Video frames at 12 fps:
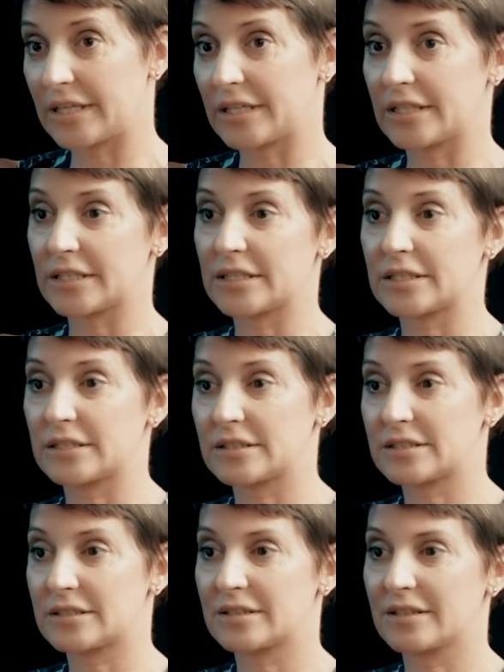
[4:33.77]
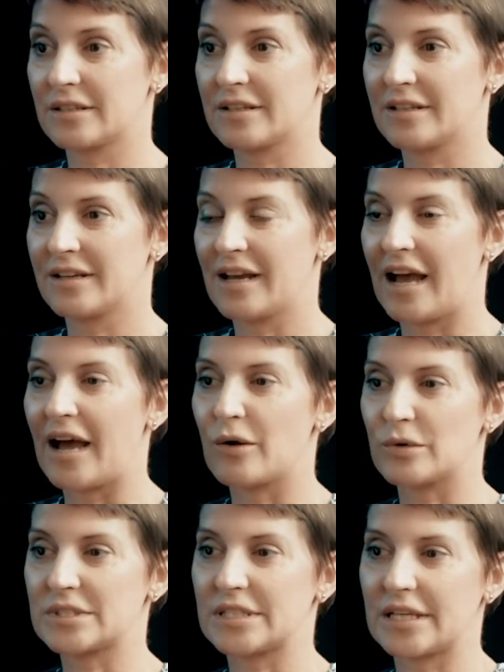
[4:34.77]
is I
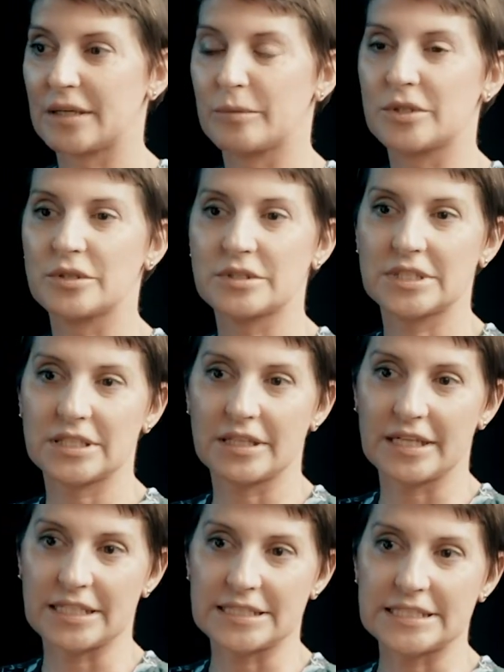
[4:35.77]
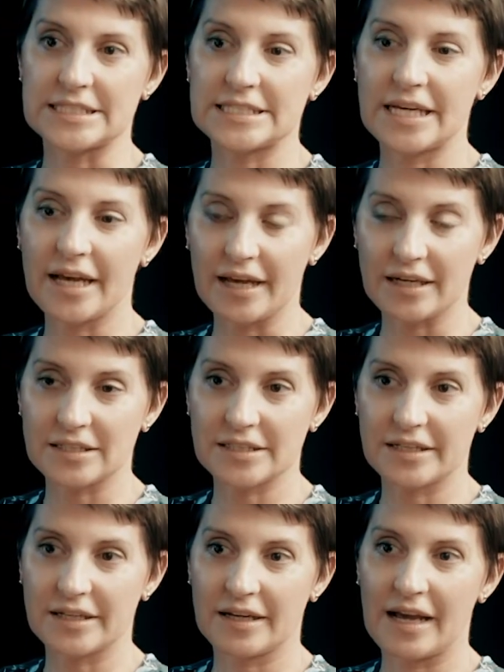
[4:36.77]
was able to detect
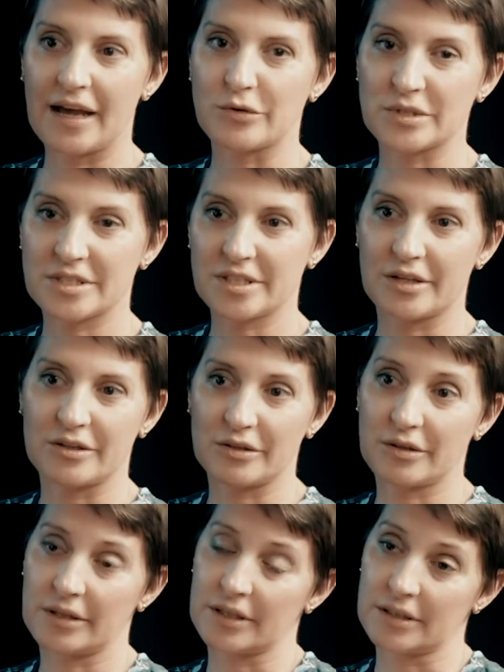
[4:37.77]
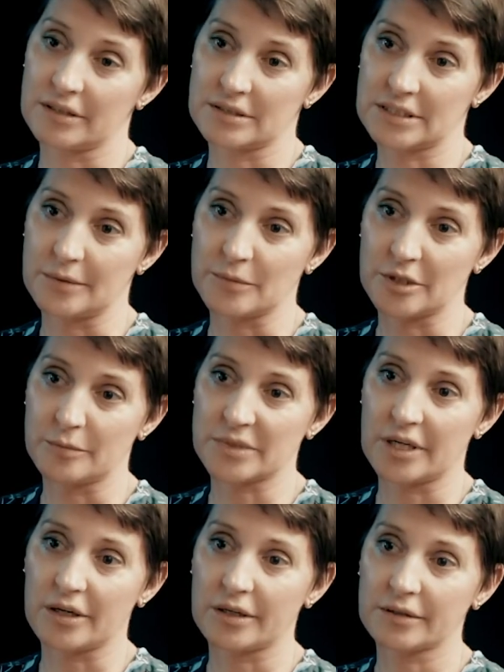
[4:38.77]
how subtle the symptoms
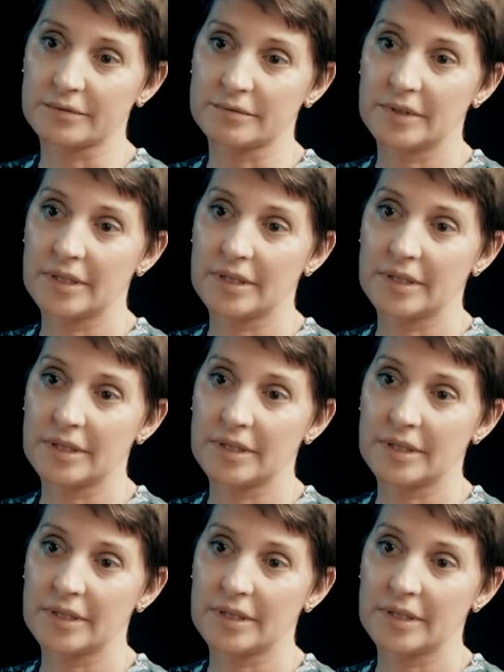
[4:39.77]
are.